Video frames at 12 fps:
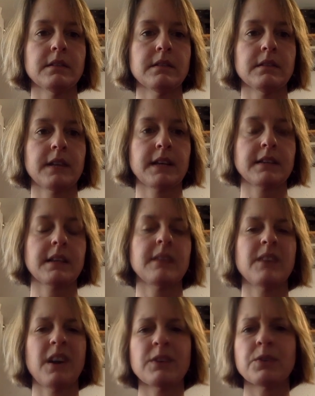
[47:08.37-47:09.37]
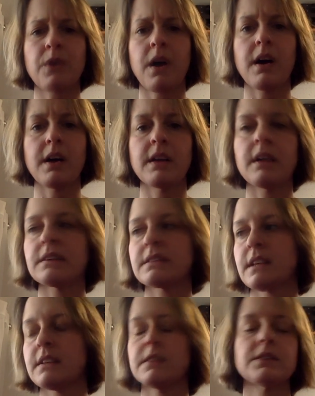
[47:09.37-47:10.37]
Like I said, I'll draw it. I'll
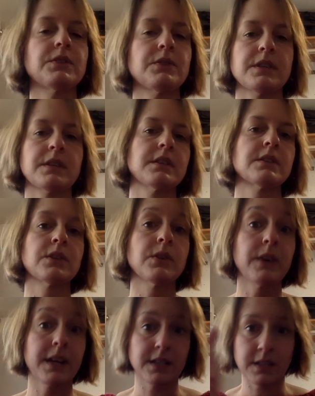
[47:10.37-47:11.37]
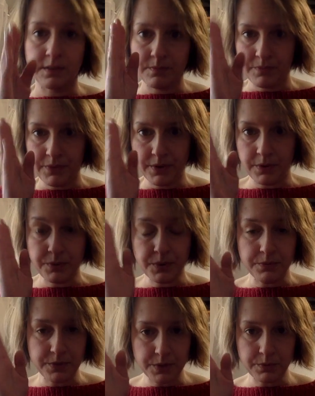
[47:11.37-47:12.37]
send it to Trisha so you actually, if you're
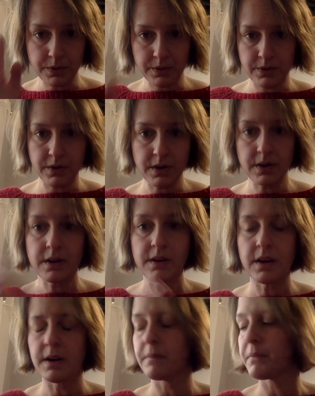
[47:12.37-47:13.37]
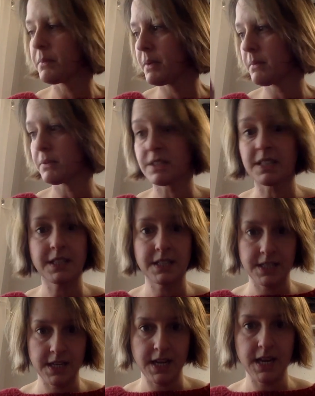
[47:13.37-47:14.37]
a visual learner, you'll be able to
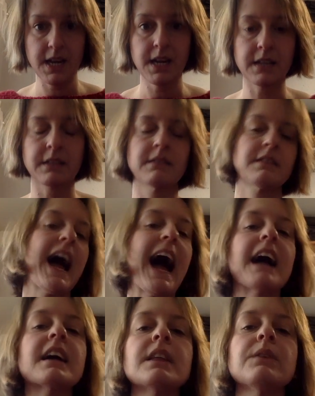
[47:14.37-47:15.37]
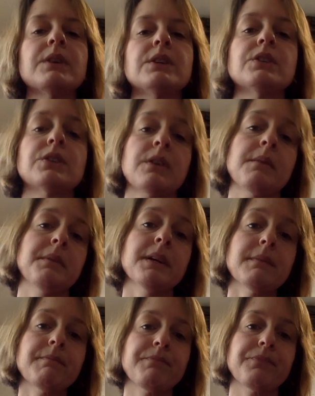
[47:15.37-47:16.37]
see exactly what you're
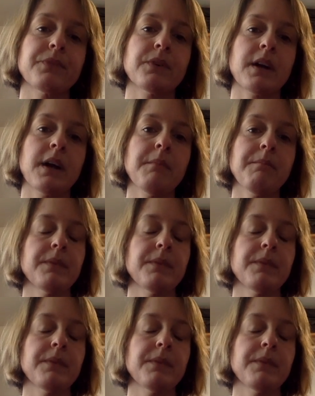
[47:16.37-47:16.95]
strumming, okay?